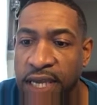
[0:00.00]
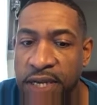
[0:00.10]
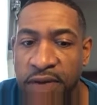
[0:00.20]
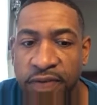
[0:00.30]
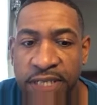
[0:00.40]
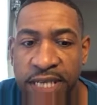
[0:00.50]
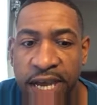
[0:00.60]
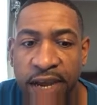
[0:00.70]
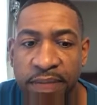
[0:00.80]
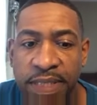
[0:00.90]
different
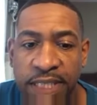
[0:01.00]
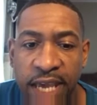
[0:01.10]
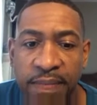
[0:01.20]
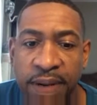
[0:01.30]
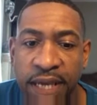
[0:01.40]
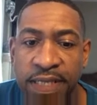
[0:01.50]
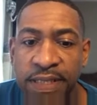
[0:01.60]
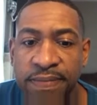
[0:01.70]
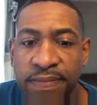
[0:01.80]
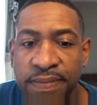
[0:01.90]
time, same
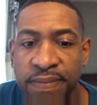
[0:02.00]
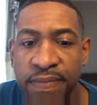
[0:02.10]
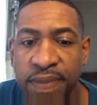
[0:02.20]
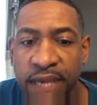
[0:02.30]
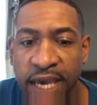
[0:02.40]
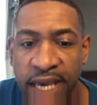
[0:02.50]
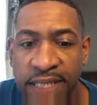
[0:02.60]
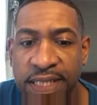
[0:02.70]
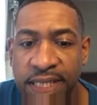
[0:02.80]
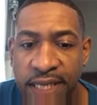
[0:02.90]
place.
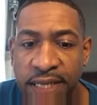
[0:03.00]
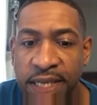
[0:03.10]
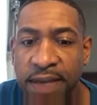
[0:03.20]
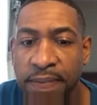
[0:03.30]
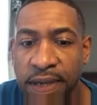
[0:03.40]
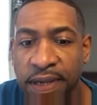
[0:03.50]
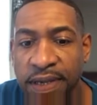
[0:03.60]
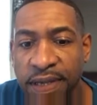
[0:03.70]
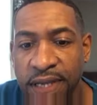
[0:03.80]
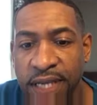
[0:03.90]
STDP,
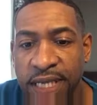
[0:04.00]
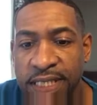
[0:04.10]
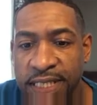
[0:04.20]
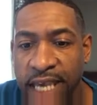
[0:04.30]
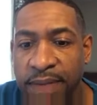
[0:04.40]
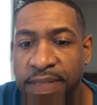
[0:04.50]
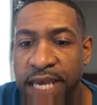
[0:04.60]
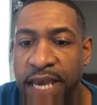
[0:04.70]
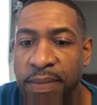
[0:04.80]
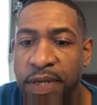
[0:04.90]
same
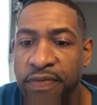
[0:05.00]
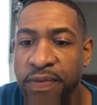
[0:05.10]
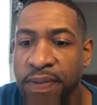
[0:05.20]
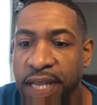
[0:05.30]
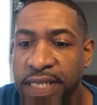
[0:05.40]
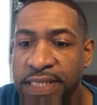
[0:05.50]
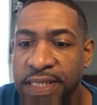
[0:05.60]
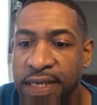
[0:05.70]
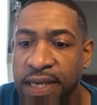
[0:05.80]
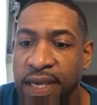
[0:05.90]
time, different place.
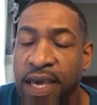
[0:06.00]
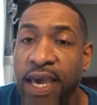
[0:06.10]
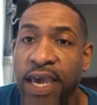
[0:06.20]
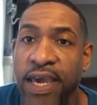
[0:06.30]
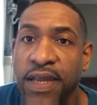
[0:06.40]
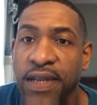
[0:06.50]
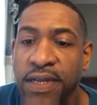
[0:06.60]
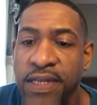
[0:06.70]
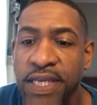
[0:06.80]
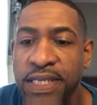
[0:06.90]

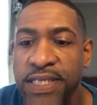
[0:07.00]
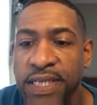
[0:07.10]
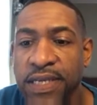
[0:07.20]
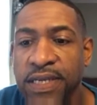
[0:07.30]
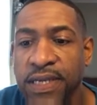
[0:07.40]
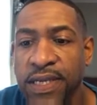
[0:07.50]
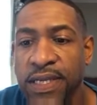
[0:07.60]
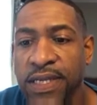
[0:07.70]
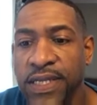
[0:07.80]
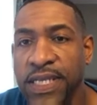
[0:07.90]
And
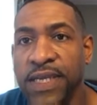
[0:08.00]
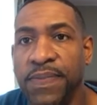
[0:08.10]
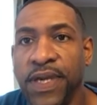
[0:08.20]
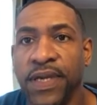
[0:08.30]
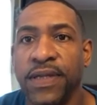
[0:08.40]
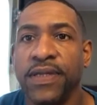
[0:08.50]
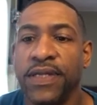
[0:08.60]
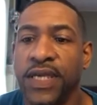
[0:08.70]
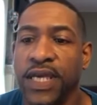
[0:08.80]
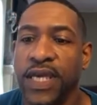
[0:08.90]
DTDP,
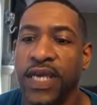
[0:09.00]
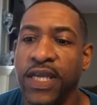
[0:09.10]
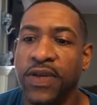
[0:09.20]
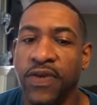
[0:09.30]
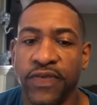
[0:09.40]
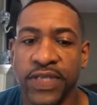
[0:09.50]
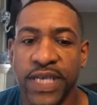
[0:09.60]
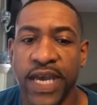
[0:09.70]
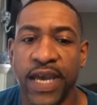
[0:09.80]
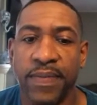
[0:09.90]
different
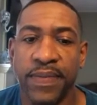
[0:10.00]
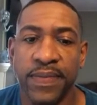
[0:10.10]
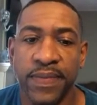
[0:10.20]
time,